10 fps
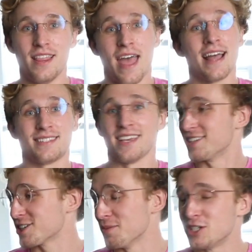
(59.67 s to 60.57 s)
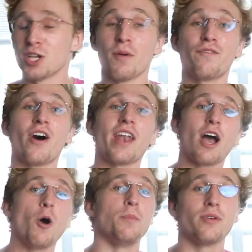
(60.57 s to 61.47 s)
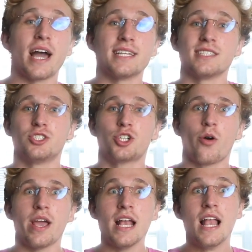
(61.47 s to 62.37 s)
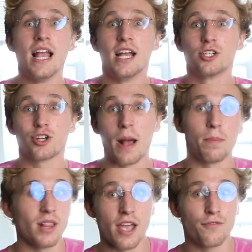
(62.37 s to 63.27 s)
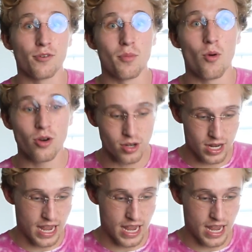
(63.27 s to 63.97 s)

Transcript: That's it. It's gonna be super fun. I hope you guys enjoy. Drop a like for more.